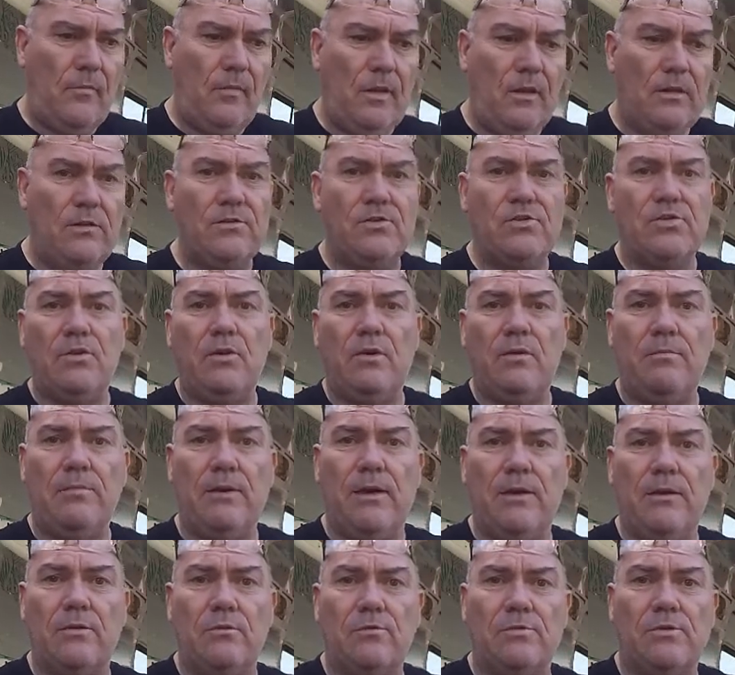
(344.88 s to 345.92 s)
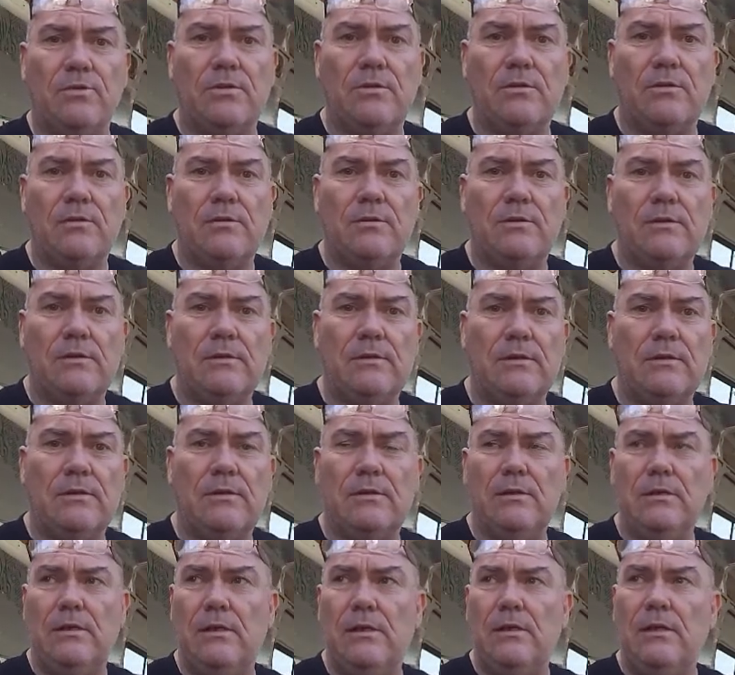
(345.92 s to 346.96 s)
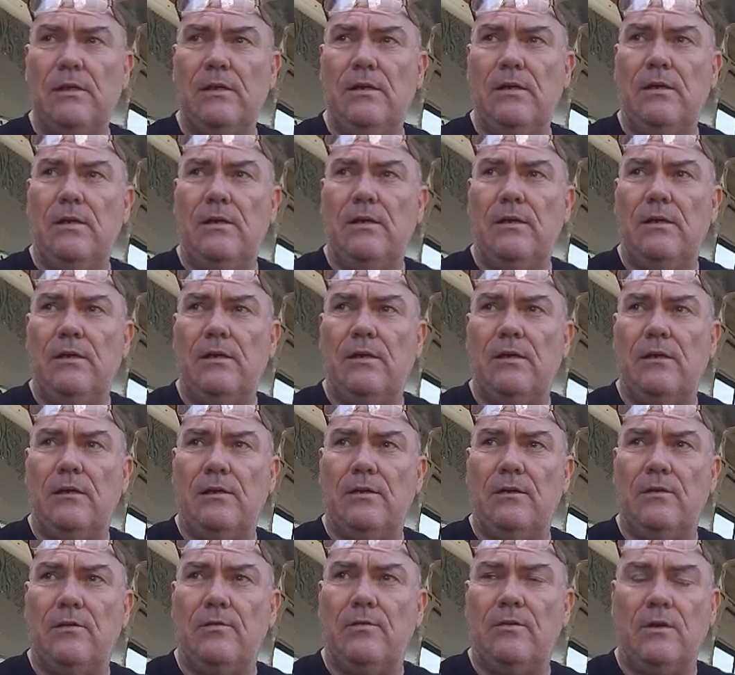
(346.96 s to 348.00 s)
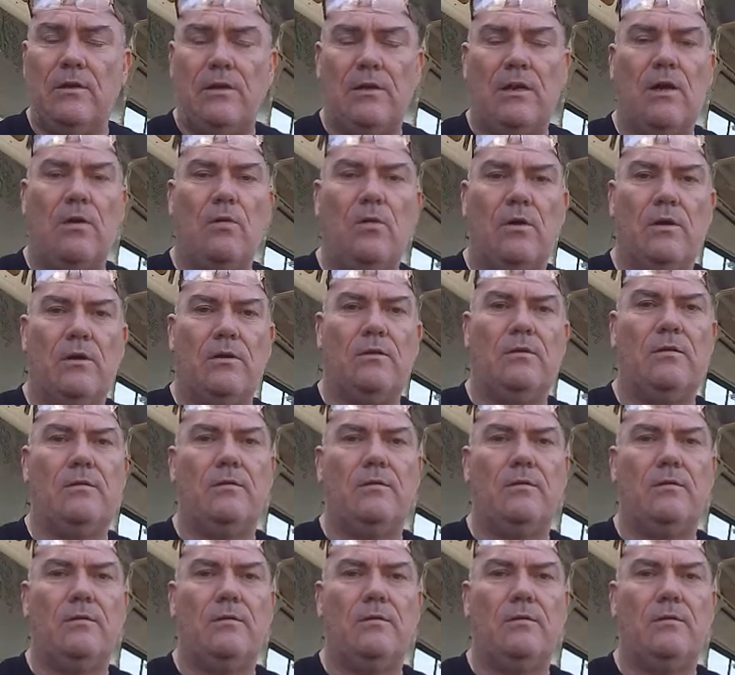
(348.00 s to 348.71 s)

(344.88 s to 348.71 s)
the side panels, the lower